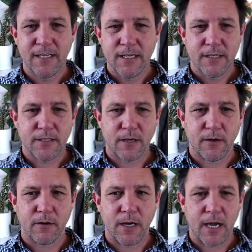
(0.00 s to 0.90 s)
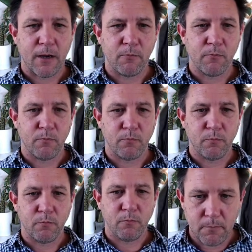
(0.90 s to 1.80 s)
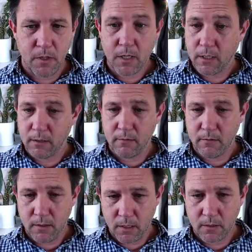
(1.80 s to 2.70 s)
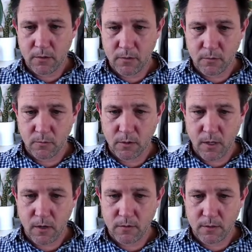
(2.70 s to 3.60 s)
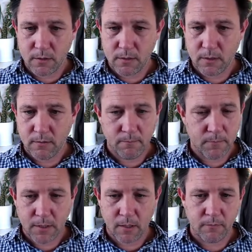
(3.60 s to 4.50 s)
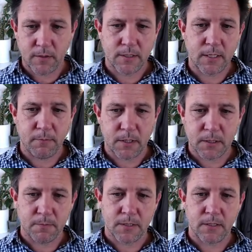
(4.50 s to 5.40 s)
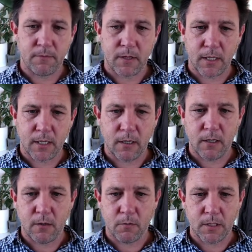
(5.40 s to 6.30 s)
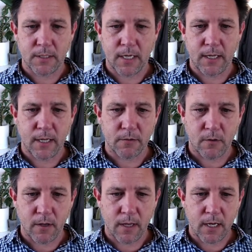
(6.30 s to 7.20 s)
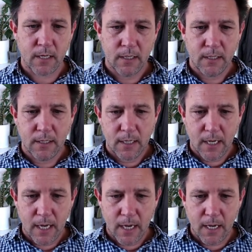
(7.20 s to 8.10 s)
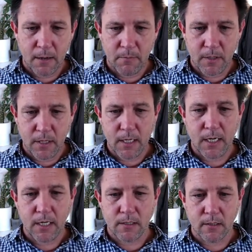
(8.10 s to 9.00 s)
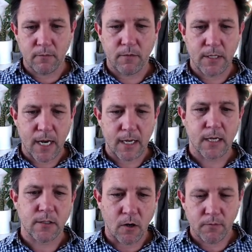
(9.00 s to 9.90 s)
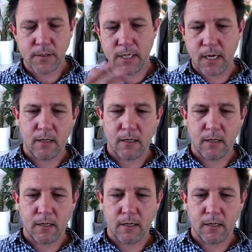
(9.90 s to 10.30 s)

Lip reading: So you can choose order notes. So if there's something specifically you want to say, that's right there. The delivery date gets offset.